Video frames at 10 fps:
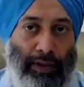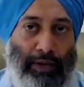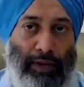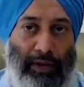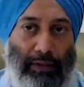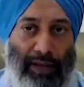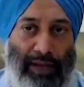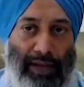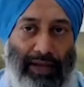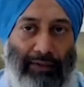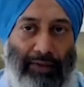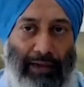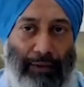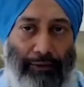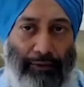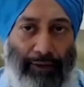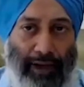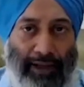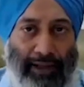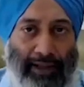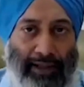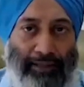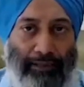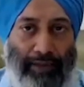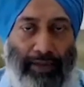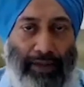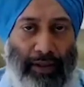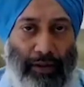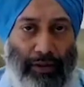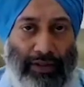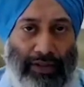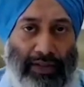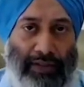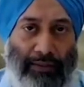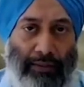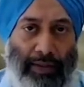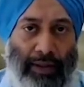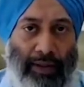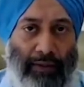So it will be like a very friendly ecosystem